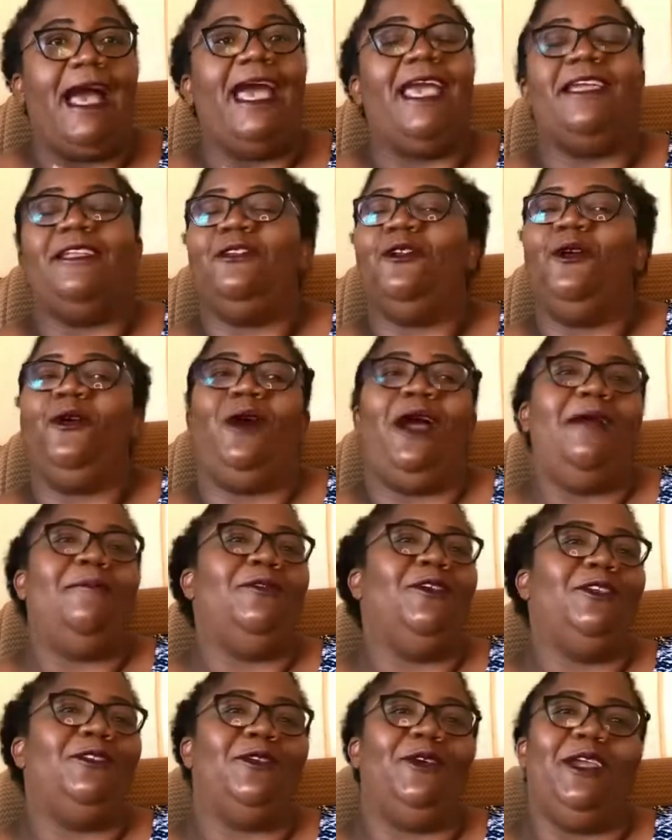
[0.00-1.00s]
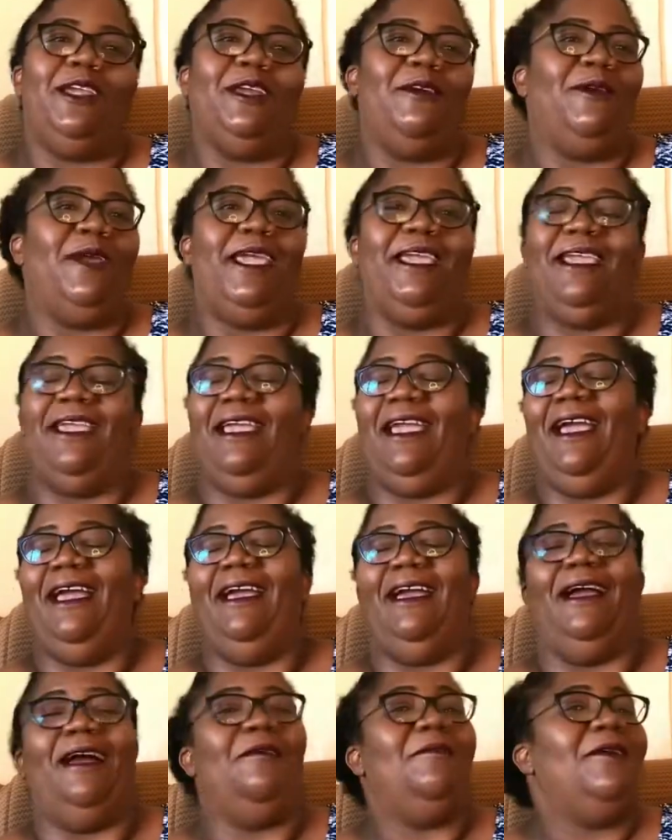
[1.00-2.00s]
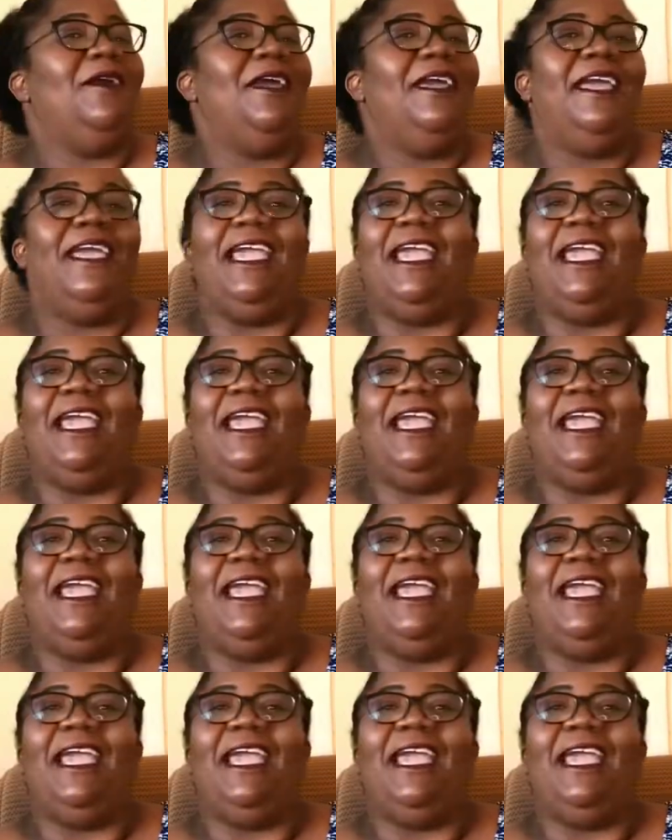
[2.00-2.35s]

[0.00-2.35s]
I, no, I'm not going away. Yeah.